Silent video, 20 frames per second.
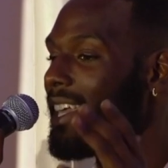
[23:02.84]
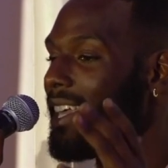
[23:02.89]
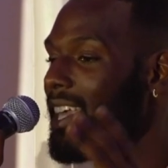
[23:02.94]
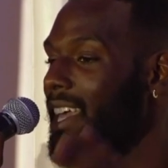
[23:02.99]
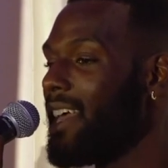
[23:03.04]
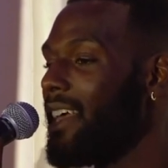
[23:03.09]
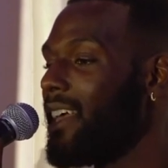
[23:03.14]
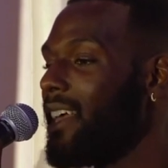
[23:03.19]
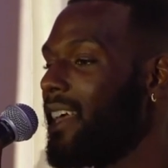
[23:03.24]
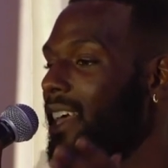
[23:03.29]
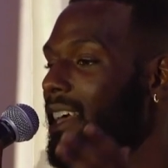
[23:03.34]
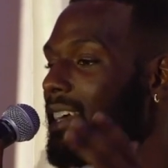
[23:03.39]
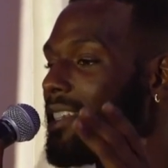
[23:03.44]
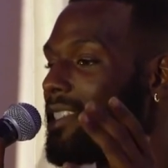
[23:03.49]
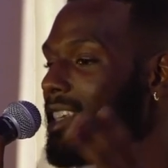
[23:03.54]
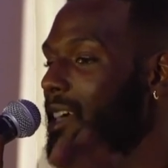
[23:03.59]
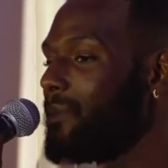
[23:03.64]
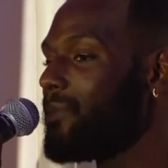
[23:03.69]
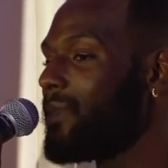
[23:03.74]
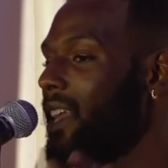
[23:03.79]
I can't
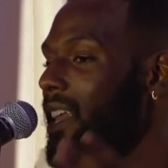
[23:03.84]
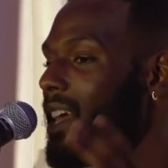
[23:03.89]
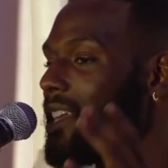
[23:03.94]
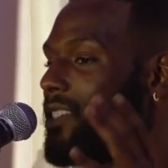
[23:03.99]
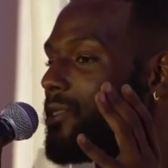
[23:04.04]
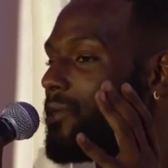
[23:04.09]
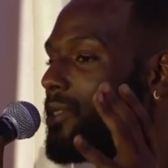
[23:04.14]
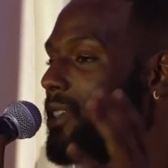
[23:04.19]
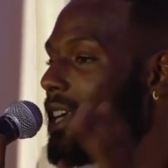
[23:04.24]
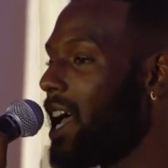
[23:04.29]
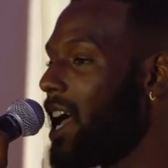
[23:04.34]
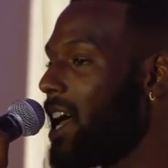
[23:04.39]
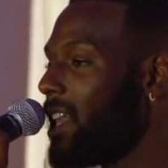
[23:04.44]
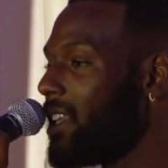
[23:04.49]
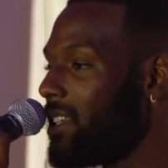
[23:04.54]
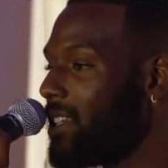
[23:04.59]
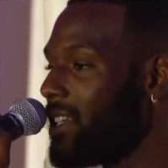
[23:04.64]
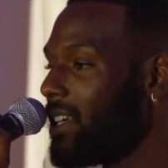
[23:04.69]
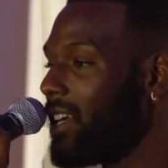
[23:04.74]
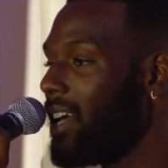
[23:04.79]
accept that as a
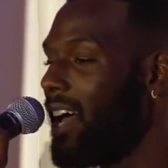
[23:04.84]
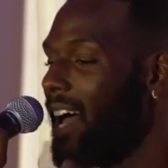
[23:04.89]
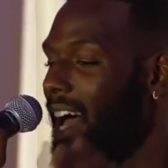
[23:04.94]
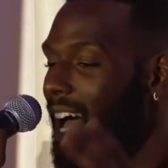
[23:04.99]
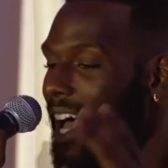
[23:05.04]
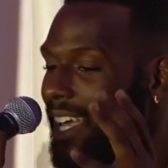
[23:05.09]
reality.